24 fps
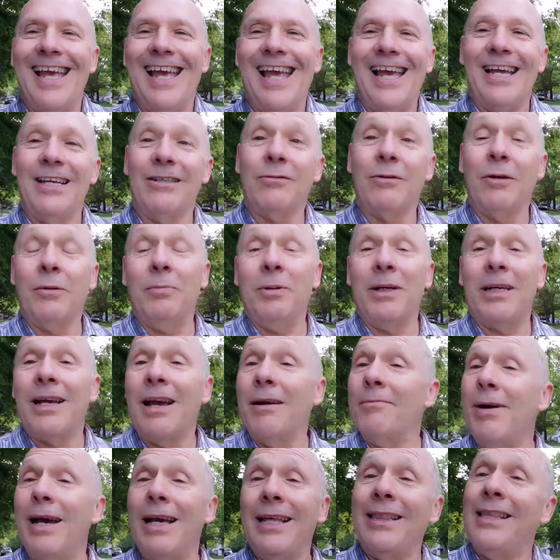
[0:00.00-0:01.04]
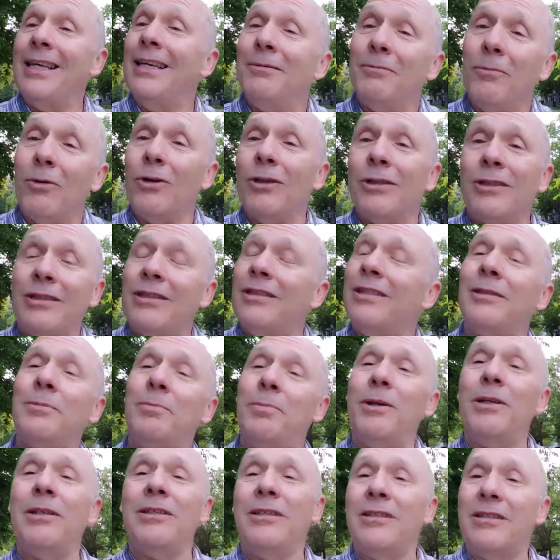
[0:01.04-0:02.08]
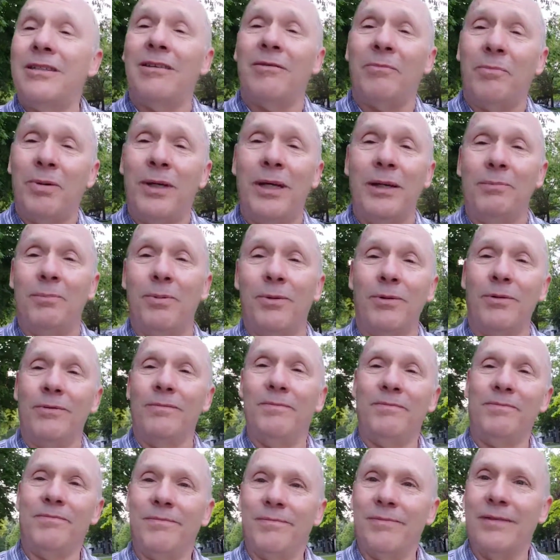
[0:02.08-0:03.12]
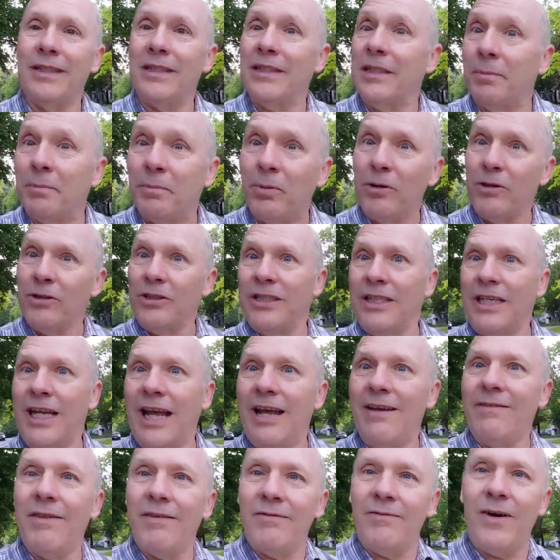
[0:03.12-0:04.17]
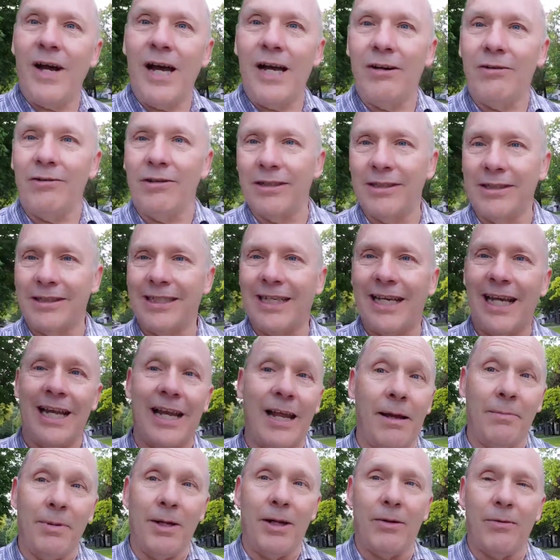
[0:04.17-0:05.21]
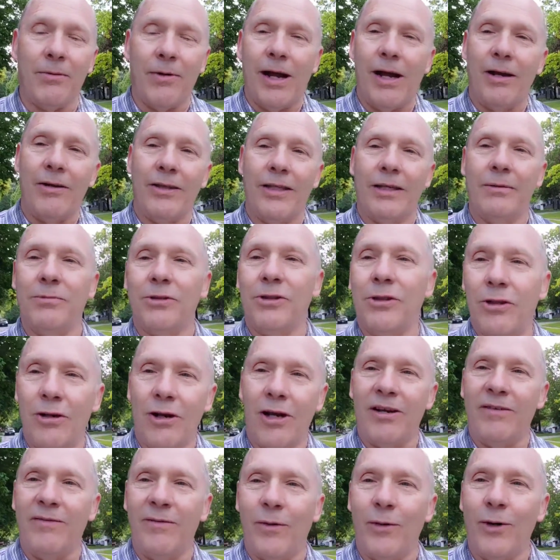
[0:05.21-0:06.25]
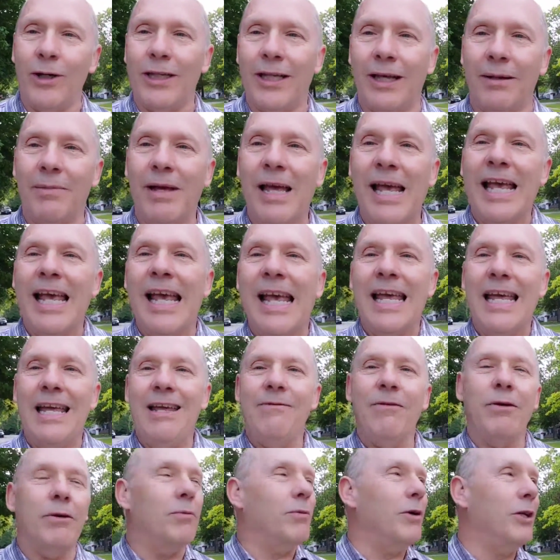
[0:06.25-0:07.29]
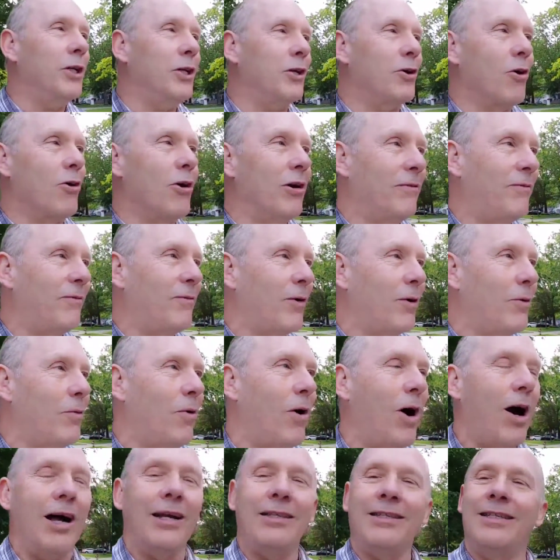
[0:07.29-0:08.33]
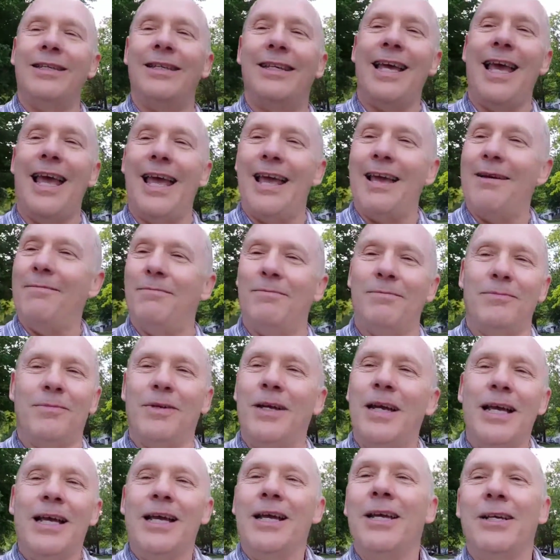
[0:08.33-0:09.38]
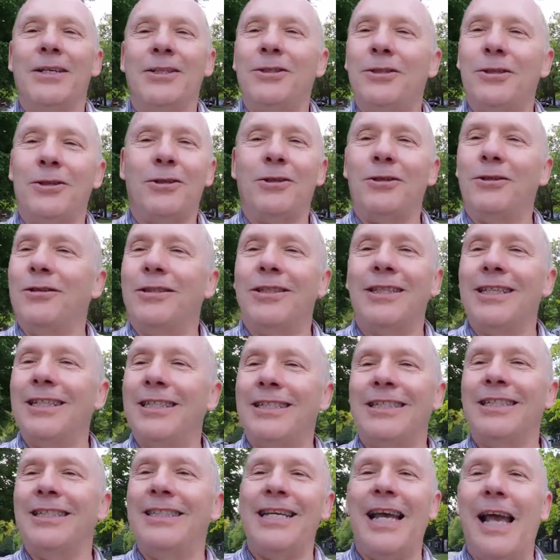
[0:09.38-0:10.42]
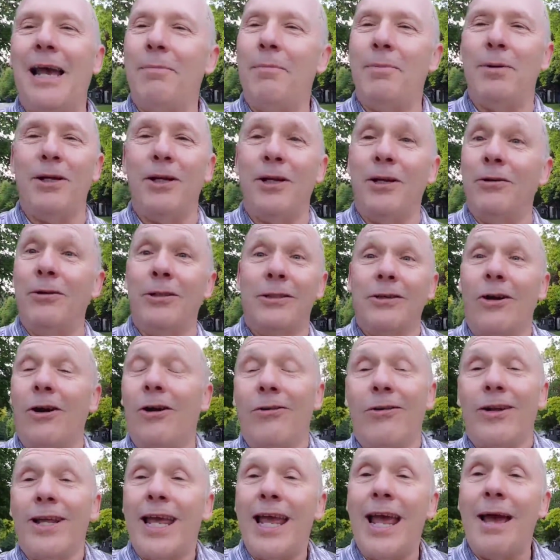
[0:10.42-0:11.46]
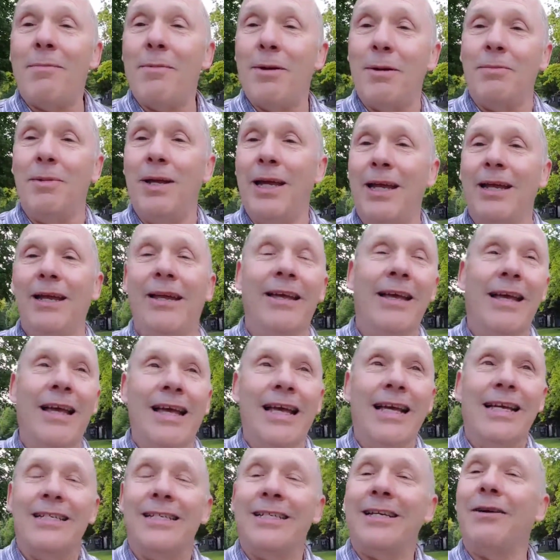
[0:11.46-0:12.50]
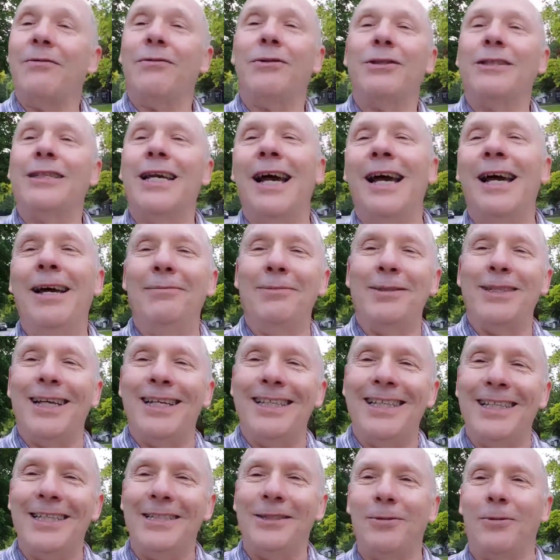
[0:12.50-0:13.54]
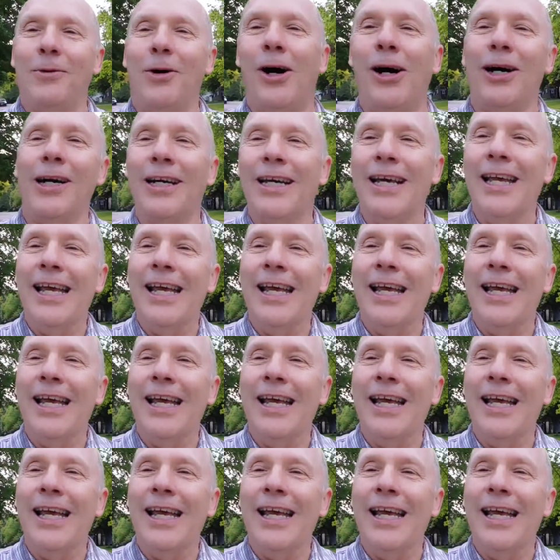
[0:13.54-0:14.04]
as we become, I think, more suspicious of people. Does a person have the virus? Can I be around them? Should I avoid them? Even when you're going for a walk today, I'm sure this has happened to you. It's already happened to me several times on this walk.